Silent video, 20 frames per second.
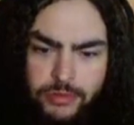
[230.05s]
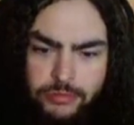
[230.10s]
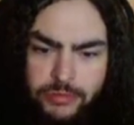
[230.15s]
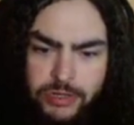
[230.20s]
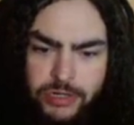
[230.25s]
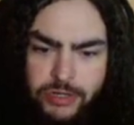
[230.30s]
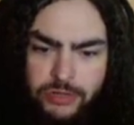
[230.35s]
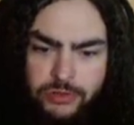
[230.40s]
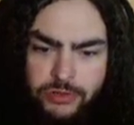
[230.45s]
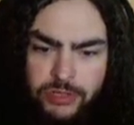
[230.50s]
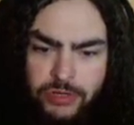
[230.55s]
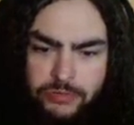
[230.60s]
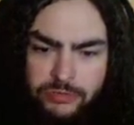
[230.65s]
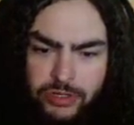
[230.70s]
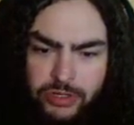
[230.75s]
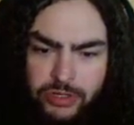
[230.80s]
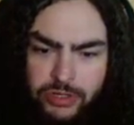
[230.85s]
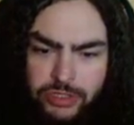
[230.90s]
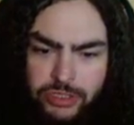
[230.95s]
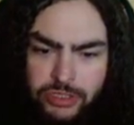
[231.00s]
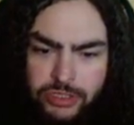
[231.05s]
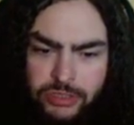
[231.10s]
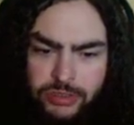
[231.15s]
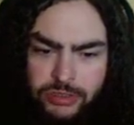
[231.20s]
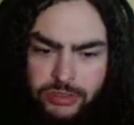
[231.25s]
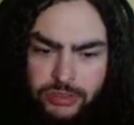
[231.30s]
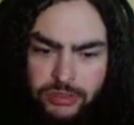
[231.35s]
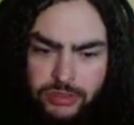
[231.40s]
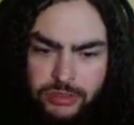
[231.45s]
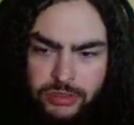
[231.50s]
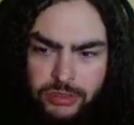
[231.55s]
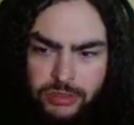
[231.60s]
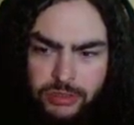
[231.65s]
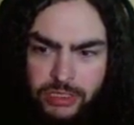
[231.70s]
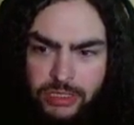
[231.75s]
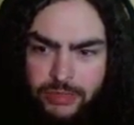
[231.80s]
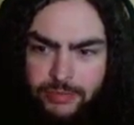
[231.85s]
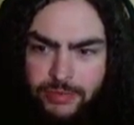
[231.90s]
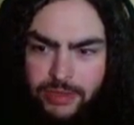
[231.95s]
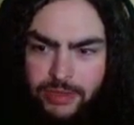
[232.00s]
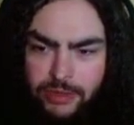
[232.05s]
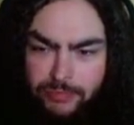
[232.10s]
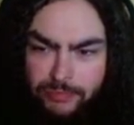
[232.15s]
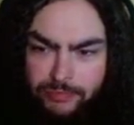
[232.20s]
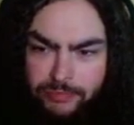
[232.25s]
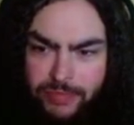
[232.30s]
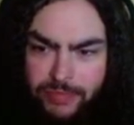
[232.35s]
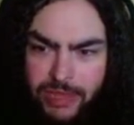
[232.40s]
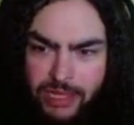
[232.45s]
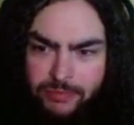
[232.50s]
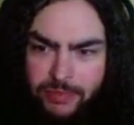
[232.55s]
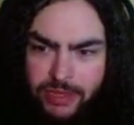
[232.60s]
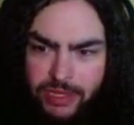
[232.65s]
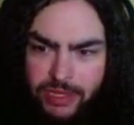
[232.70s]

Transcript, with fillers: Run out Drain Punch. And give my back my